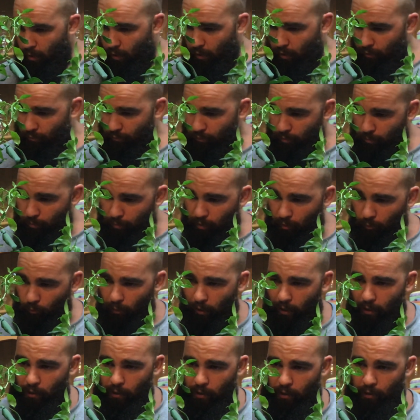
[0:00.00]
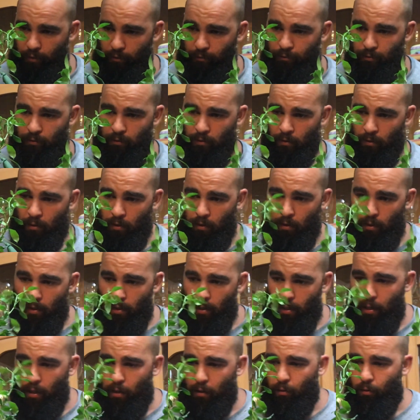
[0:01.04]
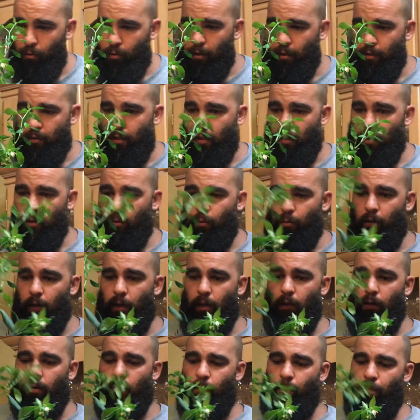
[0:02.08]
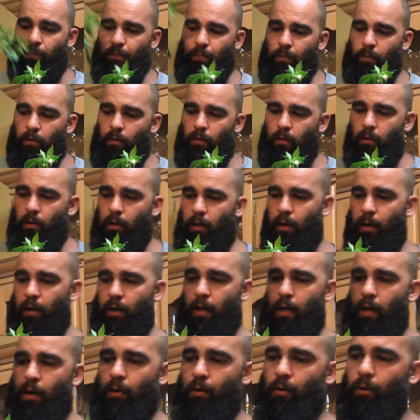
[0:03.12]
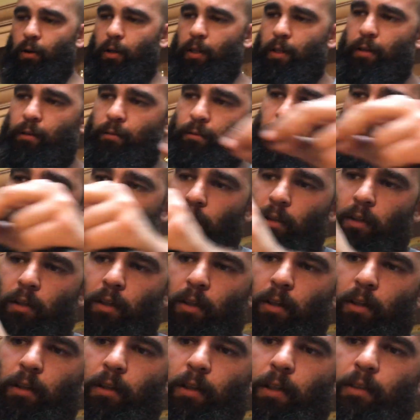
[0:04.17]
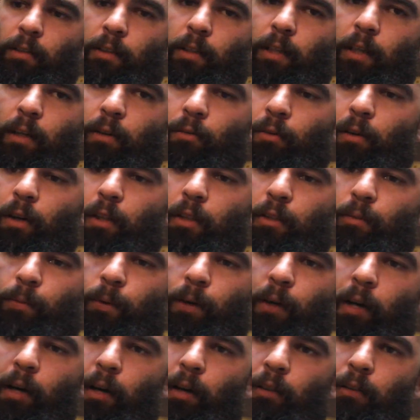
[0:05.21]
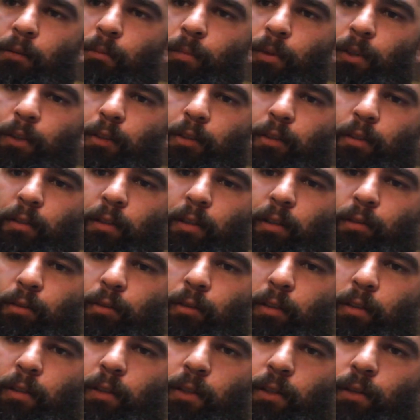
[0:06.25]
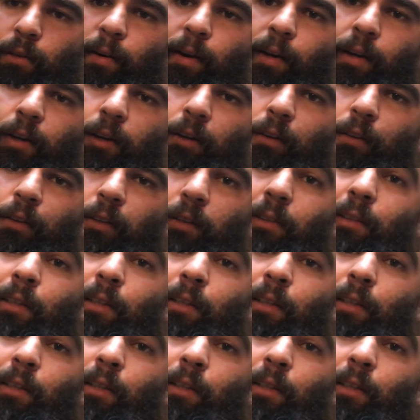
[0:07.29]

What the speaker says: to leave the big wide leaves and only take away their narrow leaves that didn't really spread out as much. As you can see right here, there's a